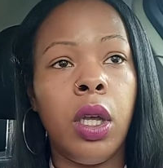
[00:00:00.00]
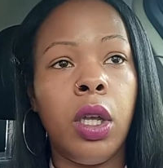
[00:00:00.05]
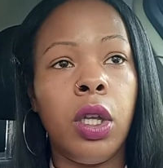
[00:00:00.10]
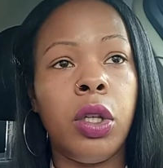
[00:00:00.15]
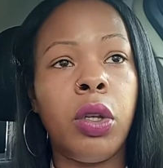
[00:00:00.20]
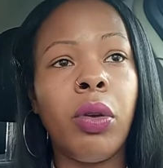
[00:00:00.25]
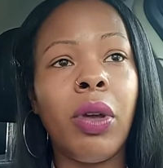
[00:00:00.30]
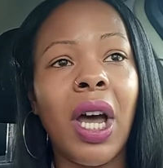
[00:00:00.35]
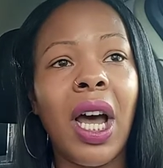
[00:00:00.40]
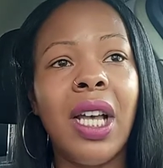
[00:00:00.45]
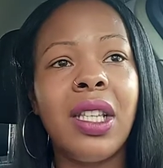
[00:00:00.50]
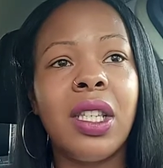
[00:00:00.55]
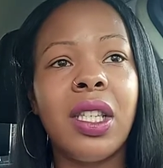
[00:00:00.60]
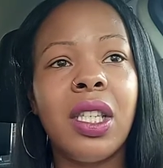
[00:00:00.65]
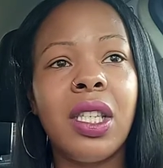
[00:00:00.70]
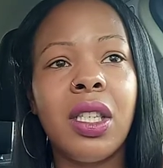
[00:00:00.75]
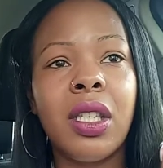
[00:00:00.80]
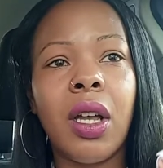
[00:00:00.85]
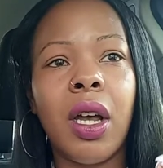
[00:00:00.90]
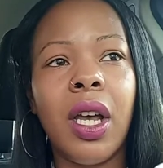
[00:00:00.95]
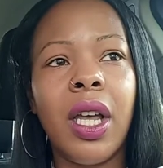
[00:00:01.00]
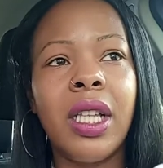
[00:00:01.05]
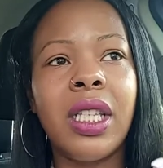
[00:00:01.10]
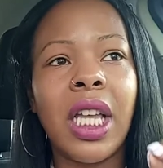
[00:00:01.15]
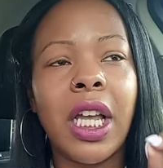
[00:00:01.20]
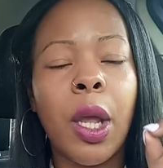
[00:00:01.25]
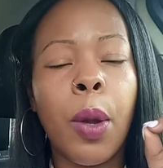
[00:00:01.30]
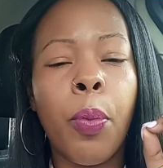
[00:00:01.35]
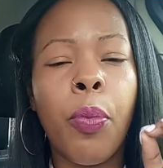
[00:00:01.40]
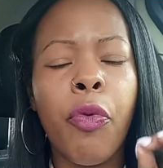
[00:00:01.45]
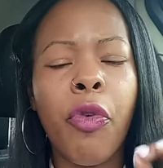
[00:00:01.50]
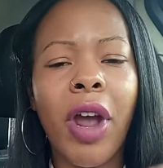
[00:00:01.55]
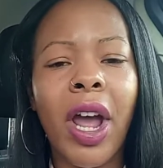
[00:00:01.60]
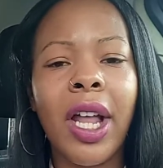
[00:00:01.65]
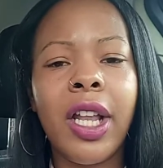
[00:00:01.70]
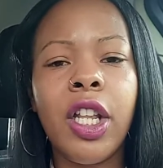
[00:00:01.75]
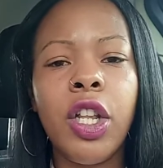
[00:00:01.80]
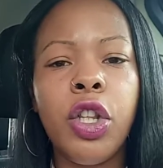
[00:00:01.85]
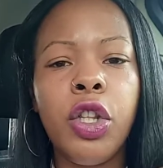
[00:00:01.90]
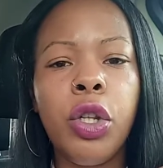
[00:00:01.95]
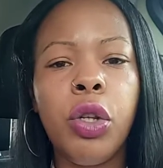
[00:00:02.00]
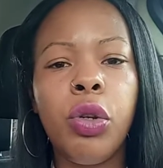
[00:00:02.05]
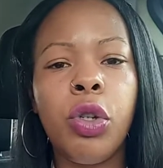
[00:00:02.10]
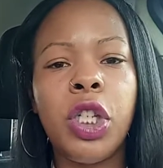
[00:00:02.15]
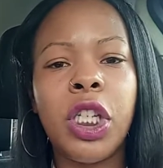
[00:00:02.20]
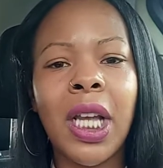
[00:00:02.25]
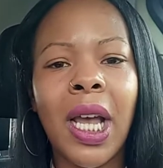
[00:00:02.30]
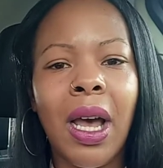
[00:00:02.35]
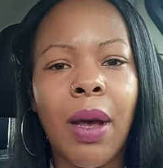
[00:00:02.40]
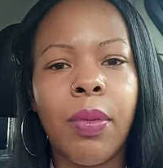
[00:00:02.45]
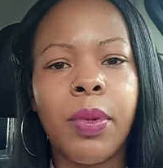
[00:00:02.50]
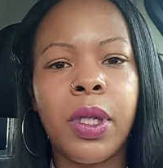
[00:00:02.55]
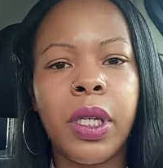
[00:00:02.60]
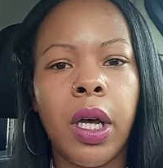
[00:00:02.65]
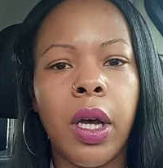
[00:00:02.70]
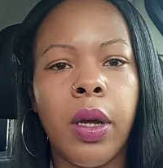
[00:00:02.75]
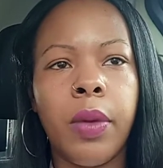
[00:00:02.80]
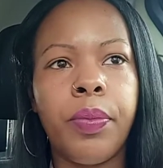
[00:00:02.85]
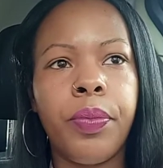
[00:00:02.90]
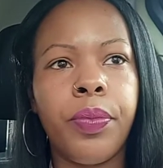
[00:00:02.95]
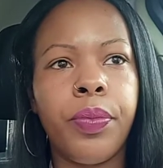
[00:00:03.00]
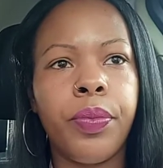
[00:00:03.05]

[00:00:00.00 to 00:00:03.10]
You guys, the start is like a brand new chapter.